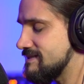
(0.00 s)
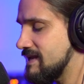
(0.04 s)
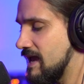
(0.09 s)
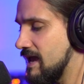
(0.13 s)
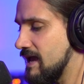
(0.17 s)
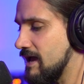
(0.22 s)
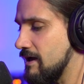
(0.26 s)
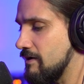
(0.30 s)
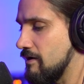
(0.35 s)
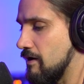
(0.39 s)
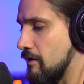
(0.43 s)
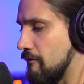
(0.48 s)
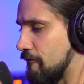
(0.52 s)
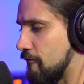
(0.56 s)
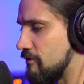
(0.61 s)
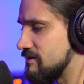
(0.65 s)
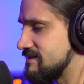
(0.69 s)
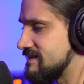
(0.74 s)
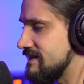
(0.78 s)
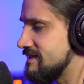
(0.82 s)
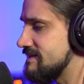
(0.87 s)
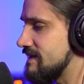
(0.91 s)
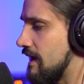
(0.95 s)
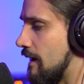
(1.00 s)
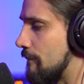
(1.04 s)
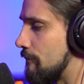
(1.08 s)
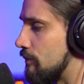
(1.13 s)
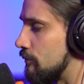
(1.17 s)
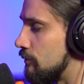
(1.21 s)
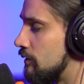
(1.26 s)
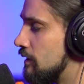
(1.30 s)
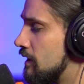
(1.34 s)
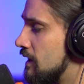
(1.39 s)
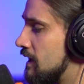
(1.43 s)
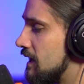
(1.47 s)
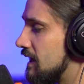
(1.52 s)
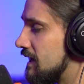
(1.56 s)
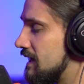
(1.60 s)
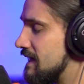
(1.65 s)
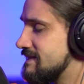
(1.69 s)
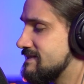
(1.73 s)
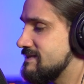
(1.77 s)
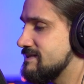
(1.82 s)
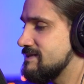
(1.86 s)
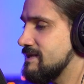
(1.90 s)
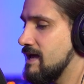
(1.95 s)
take a first example.
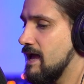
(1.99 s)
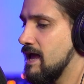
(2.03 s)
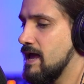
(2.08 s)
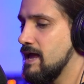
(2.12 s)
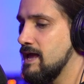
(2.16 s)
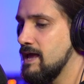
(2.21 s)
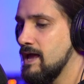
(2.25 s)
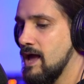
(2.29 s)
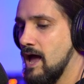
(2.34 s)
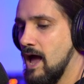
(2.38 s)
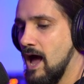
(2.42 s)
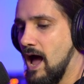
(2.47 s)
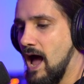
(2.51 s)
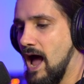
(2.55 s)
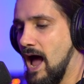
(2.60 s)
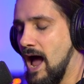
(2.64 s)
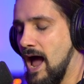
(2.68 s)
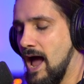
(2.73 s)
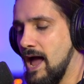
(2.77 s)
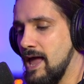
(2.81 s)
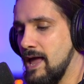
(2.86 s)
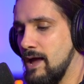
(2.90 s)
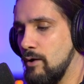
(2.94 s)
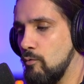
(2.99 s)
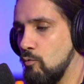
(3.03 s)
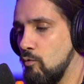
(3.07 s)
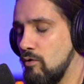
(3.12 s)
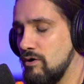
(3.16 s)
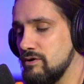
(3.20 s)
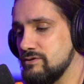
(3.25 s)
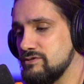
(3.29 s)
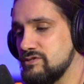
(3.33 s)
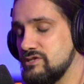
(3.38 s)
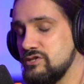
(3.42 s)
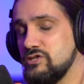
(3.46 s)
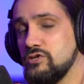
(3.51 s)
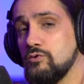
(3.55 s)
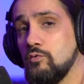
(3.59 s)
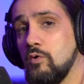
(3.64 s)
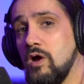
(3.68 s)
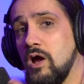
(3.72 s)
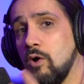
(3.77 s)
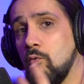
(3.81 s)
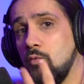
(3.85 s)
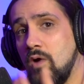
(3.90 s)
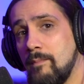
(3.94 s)
Let's say I want to do
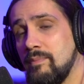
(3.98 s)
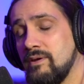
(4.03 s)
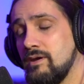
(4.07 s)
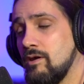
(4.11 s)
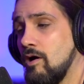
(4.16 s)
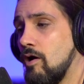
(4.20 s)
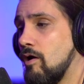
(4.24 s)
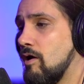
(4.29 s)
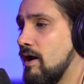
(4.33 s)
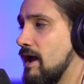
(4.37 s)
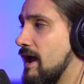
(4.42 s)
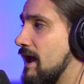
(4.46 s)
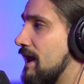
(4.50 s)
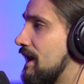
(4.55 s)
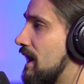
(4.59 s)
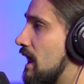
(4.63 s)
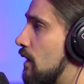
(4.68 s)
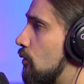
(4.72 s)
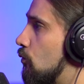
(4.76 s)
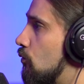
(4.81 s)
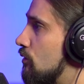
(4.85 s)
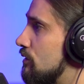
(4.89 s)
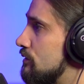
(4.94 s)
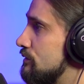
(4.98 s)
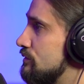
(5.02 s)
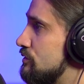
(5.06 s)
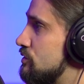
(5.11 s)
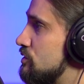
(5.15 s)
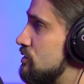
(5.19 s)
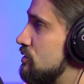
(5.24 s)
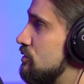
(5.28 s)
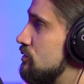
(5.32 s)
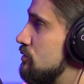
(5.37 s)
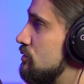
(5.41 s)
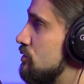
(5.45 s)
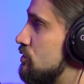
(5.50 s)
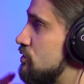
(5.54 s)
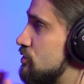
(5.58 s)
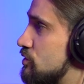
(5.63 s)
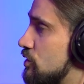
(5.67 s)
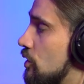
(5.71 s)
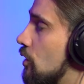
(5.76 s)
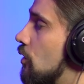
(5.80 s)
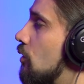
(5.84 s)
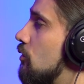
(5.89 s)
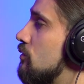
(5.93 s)
a webinar and I want to
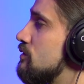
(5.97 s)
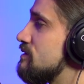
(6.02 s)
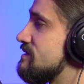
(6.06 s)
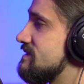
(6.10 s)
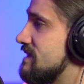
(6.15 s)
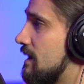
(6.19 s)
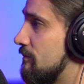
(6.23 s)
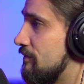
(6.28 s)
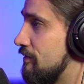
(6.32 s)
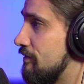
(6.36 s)
show some